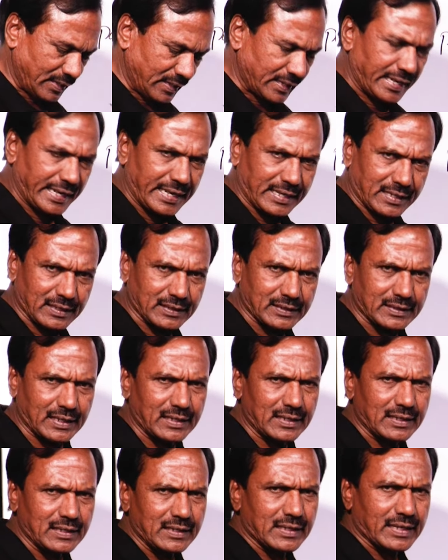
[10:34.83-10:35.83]
taken
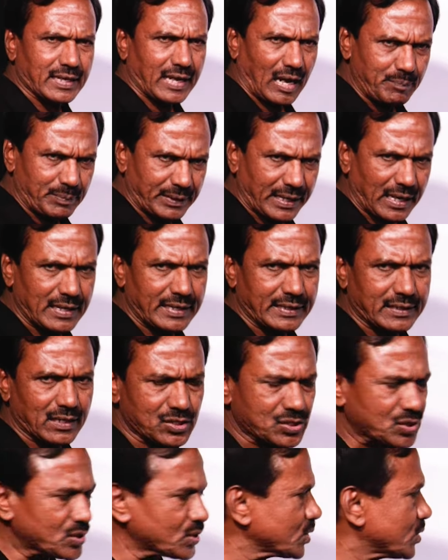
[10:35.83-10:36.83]
the capital
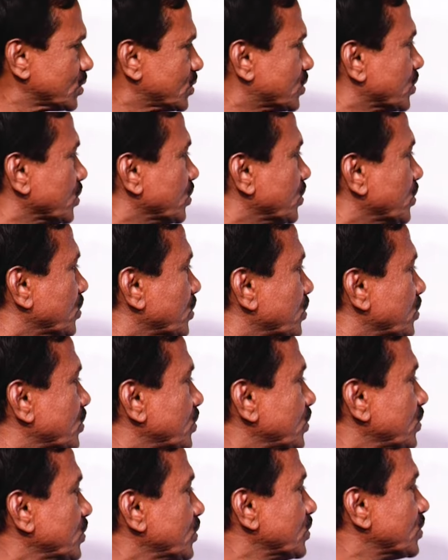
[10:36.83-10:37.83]
letters to
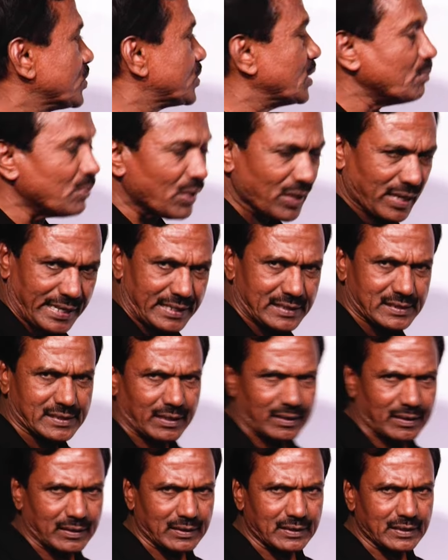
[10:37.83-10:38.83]
symbolize
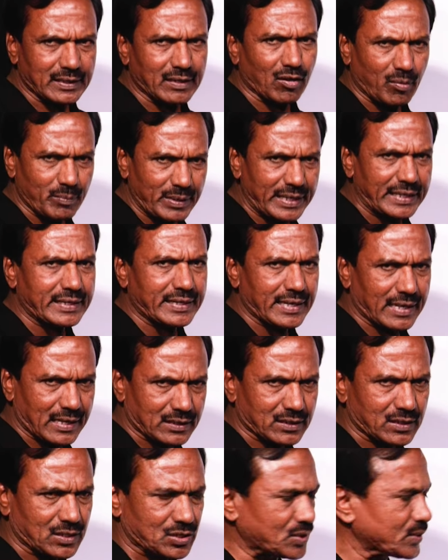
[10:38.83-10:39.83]
the dominant
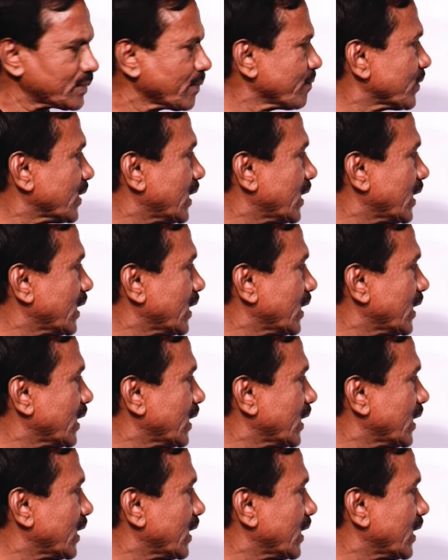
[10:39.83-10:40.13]
characters